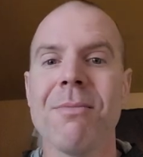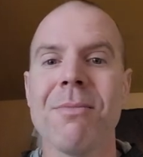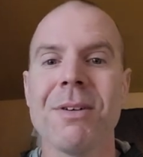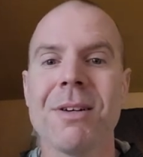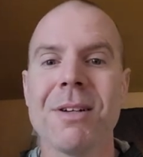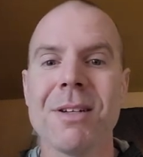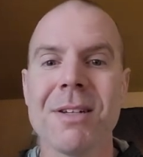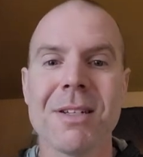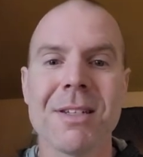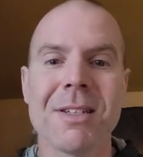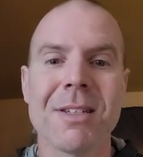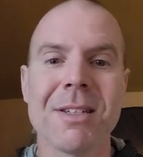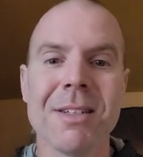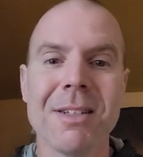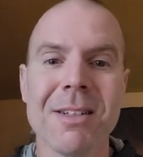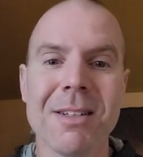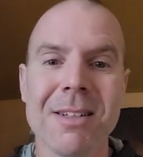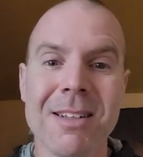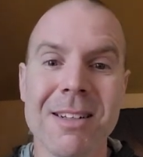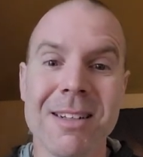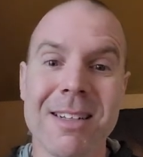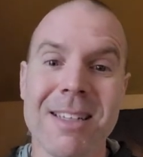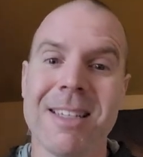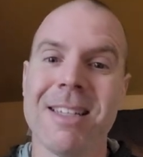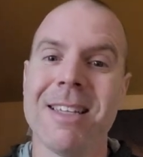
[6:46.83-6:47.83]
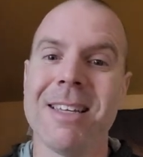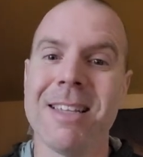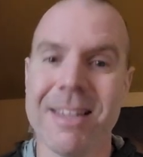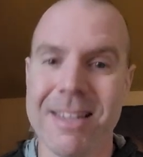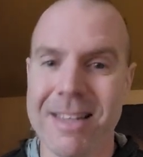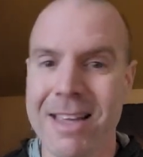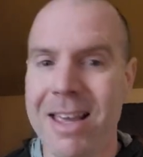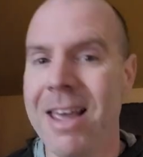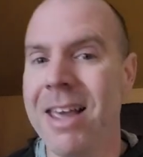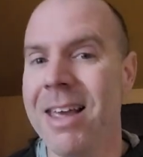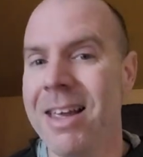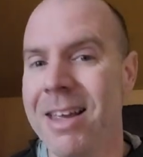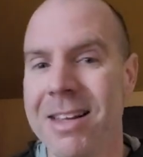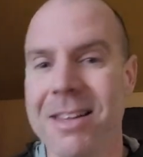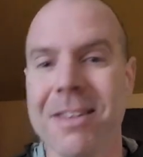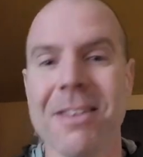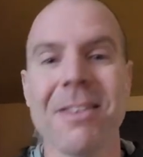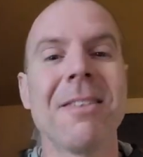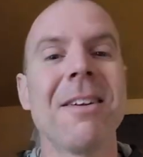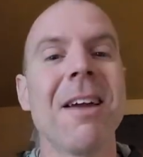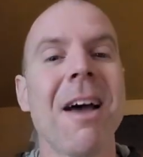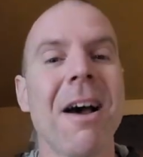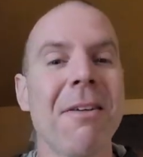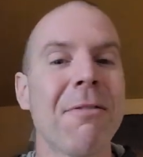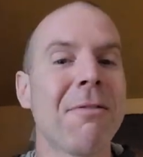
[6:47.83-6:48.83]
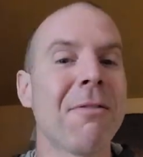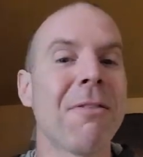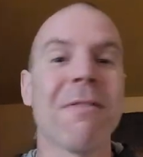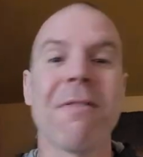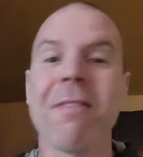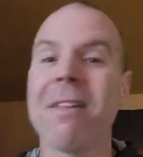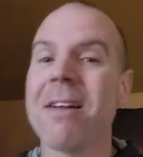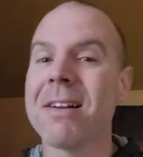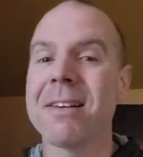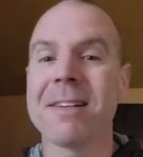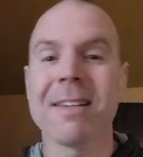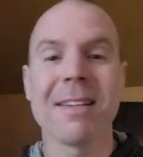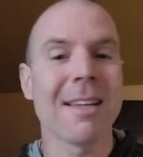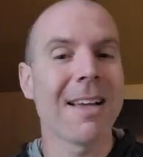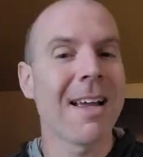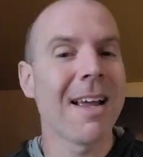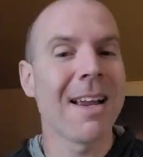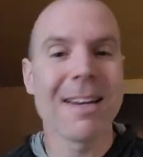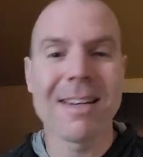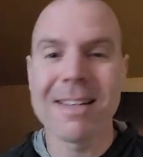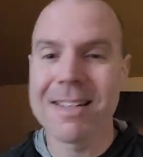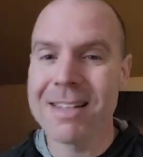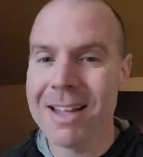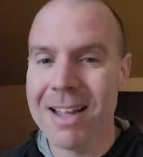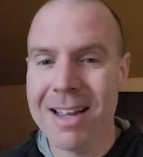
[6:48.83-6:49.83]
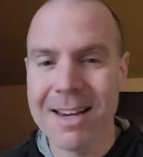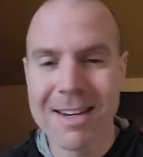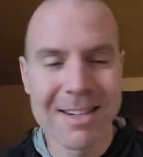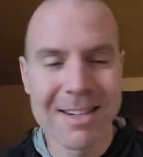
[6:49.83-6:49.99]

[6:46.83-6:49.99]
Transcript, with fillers: but it's still a heat gain. You're not reflecting any